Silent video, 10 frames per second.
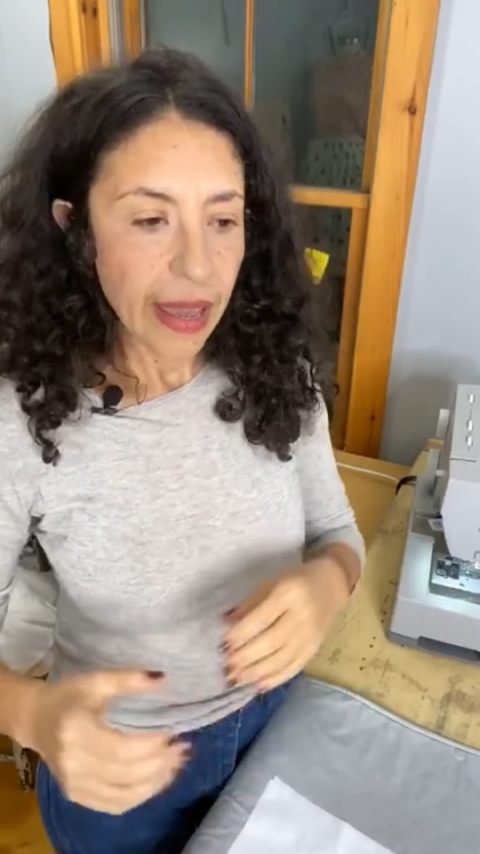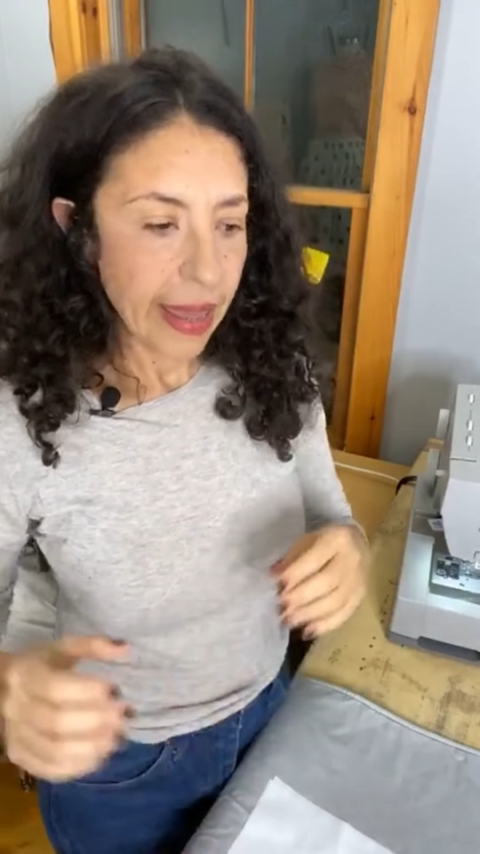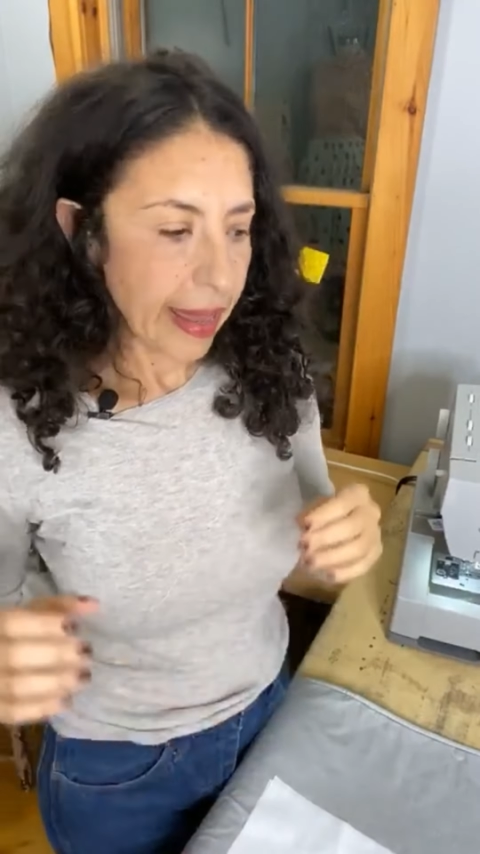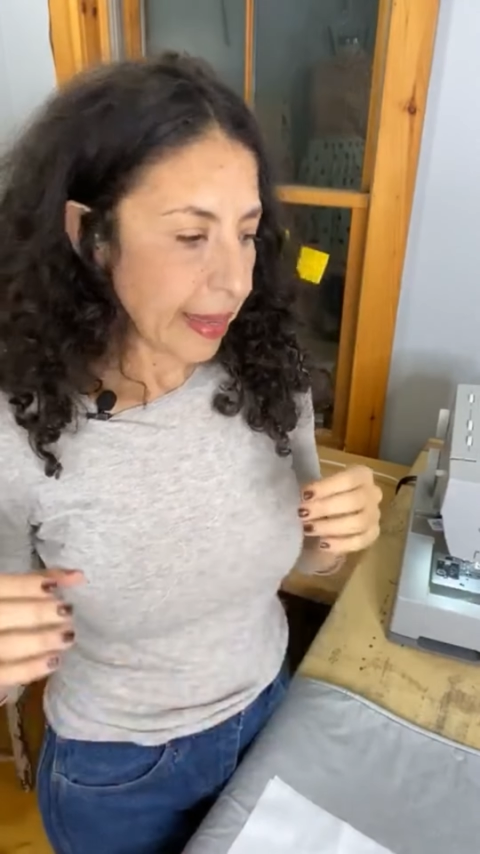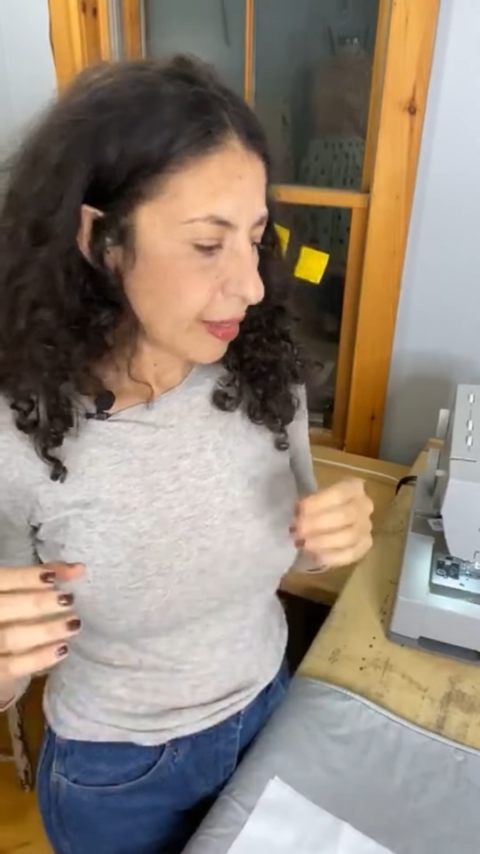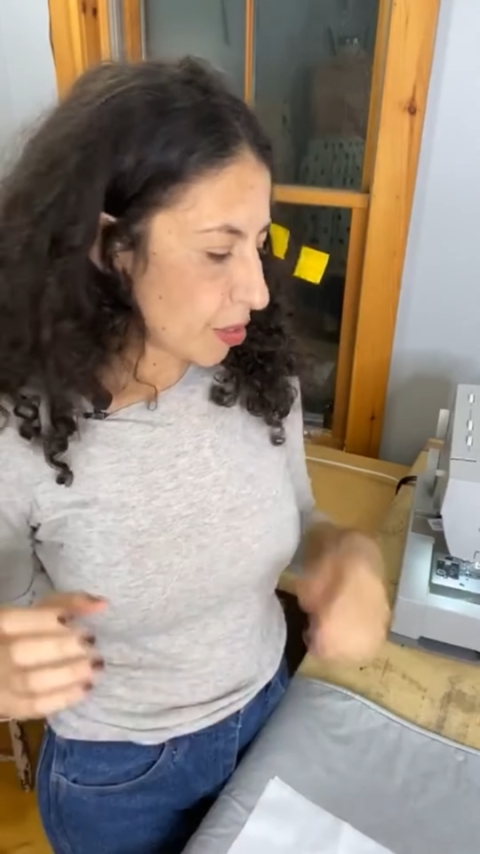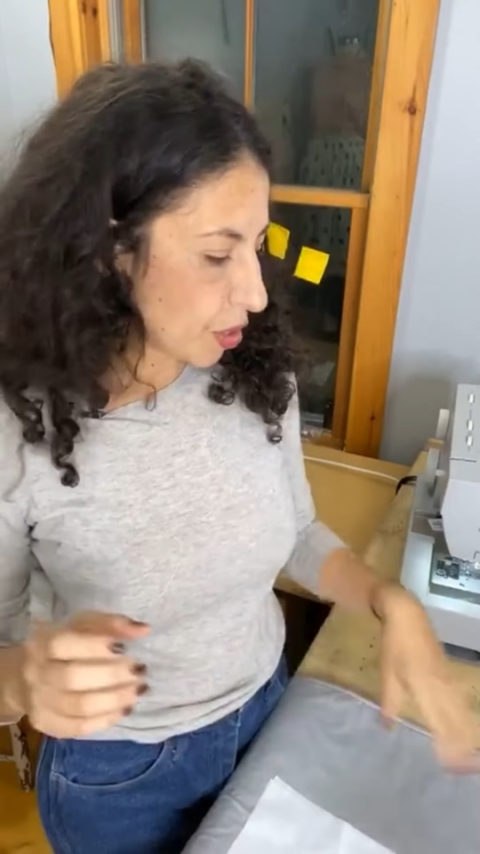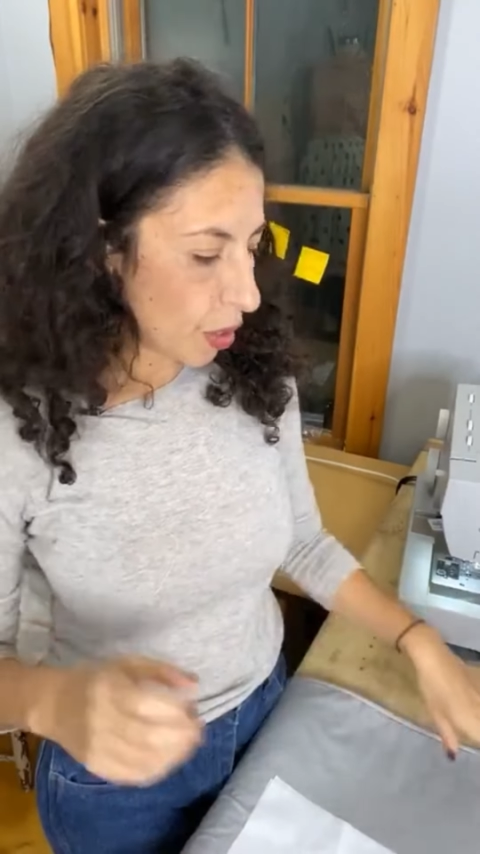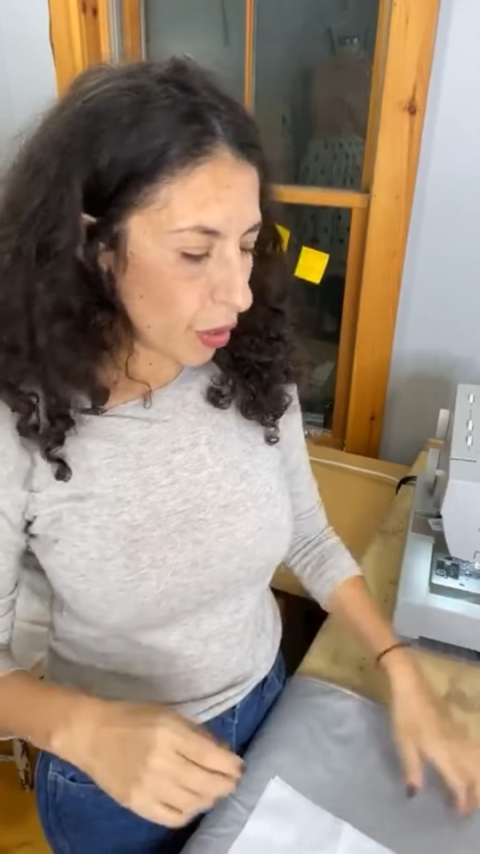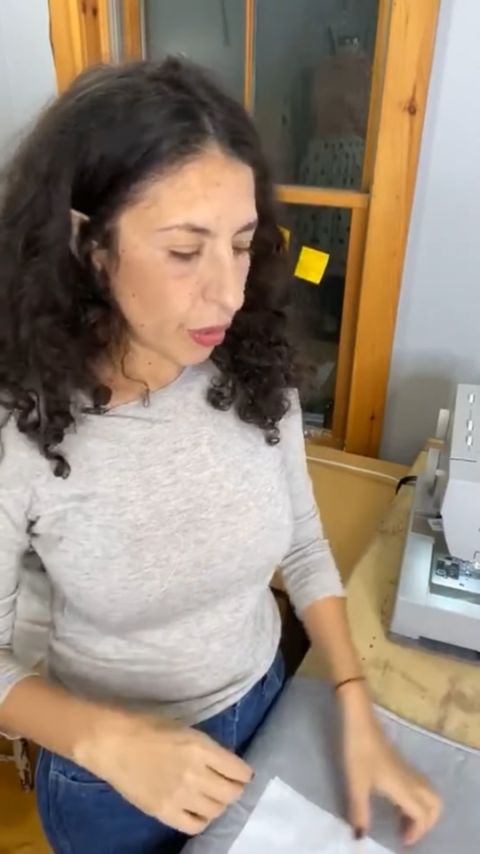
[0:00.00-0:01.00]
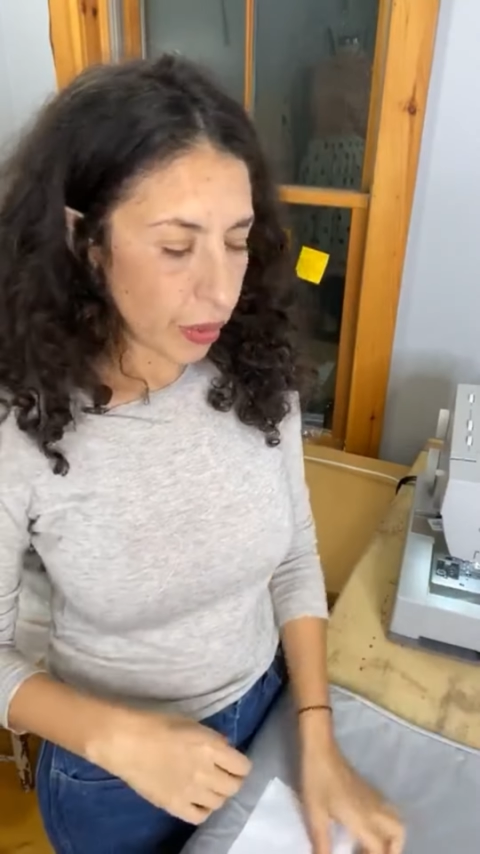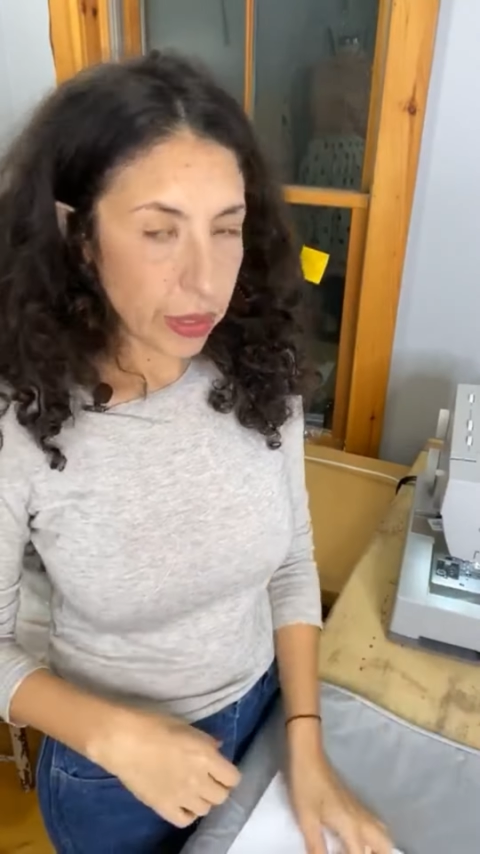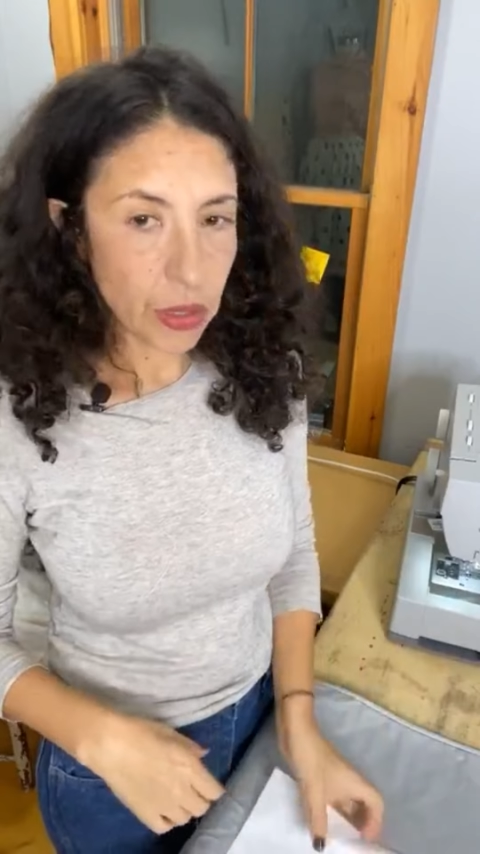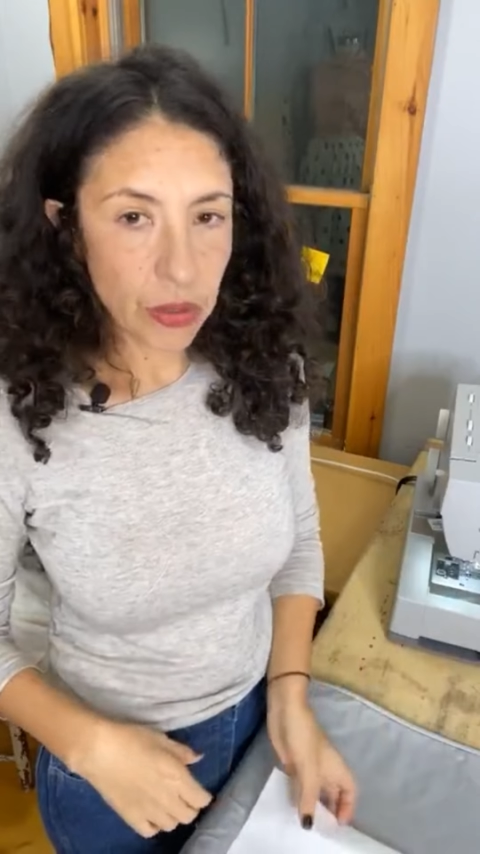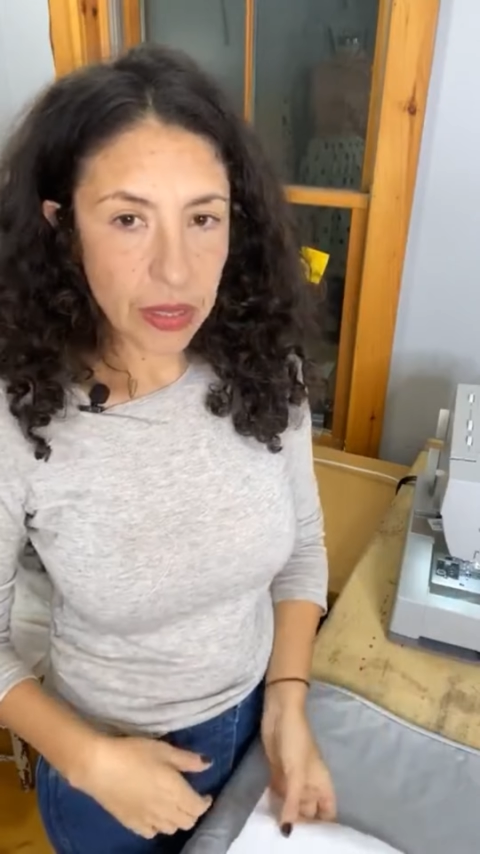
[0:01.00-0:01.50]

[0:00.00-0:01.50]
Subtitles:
And so you